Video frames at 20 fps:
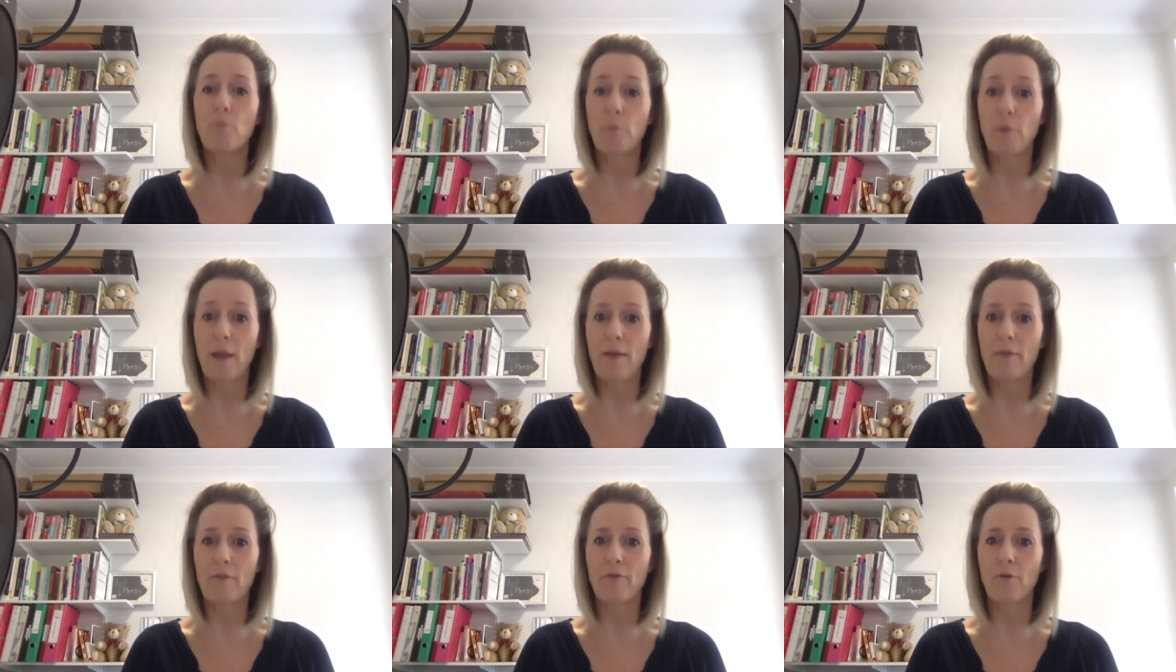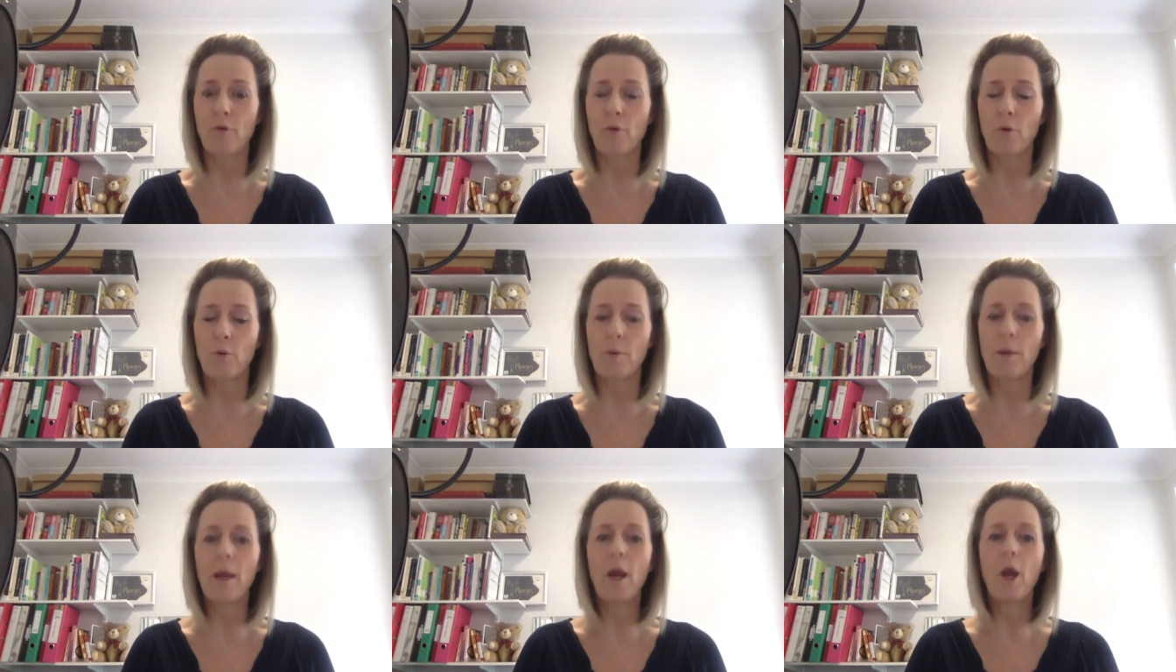
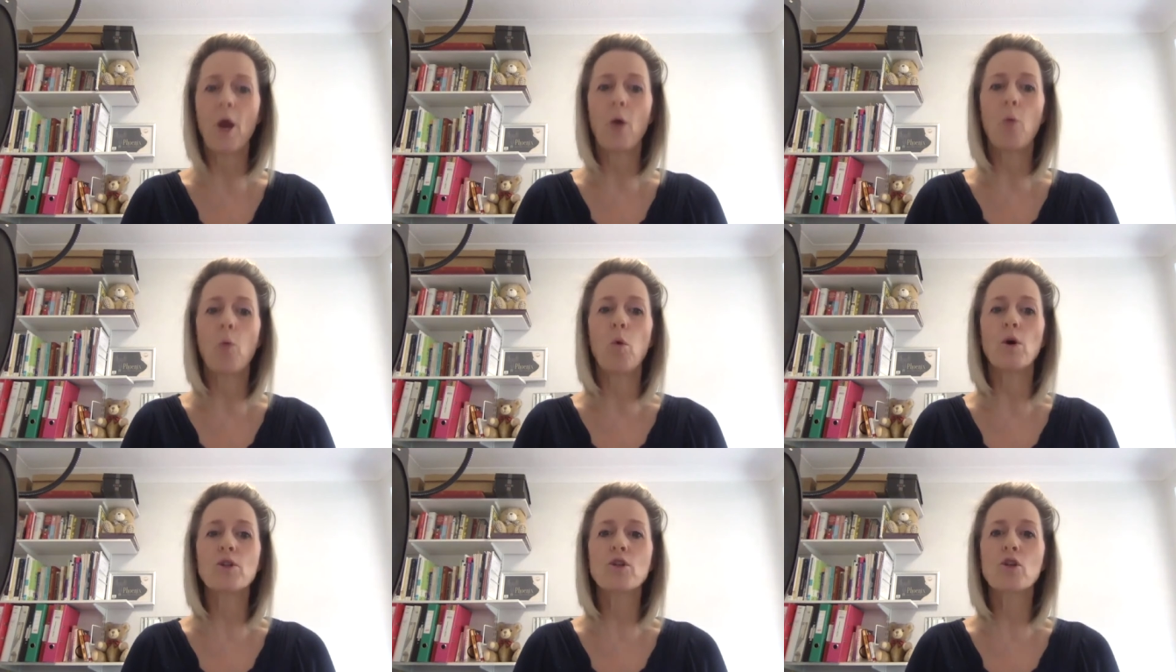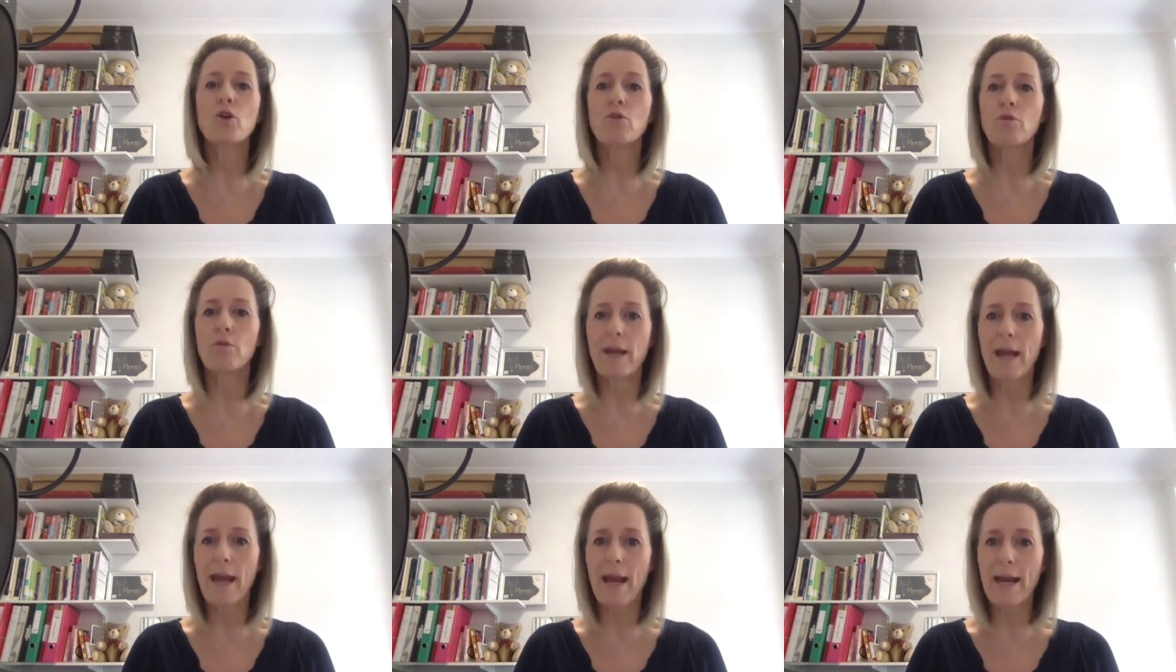platform was
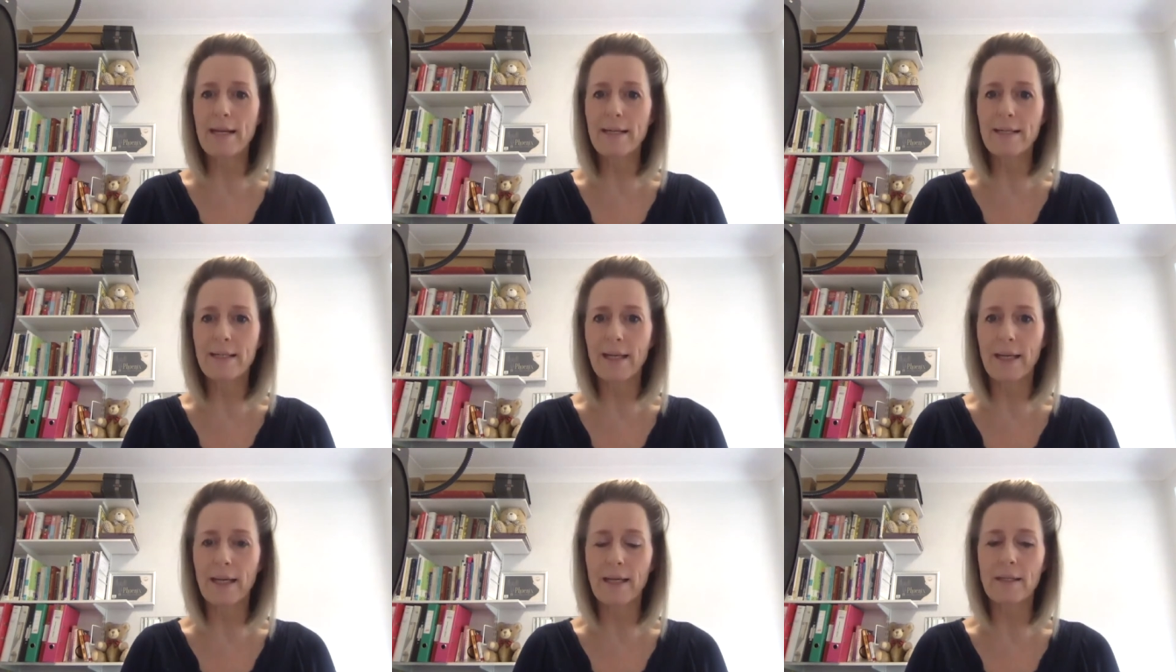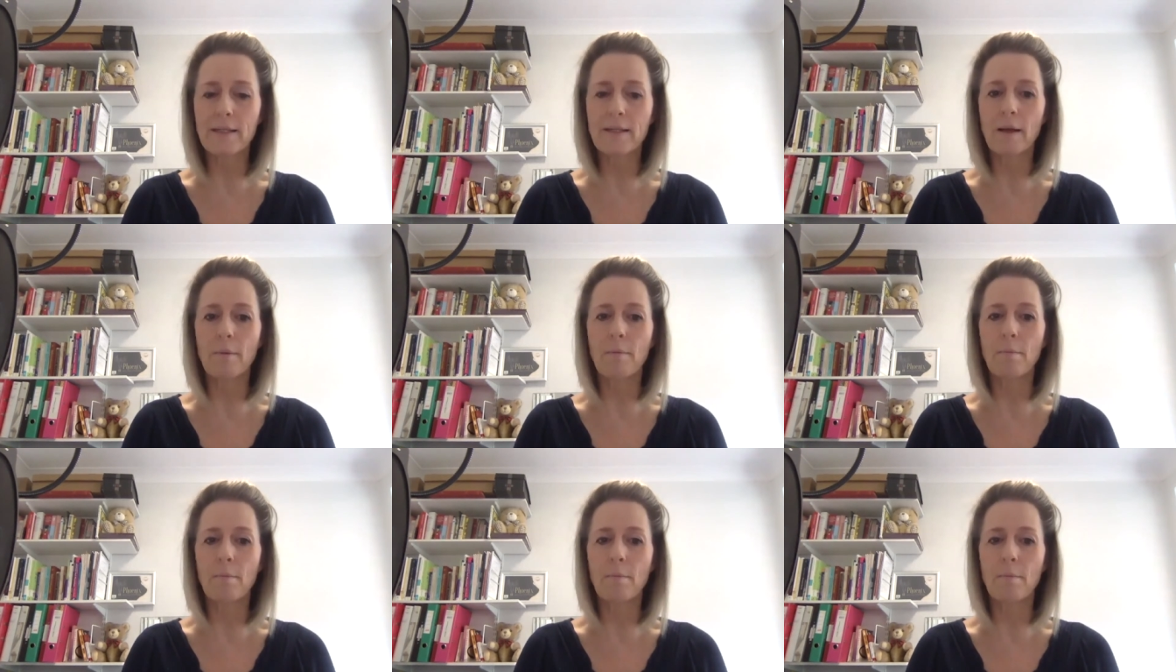created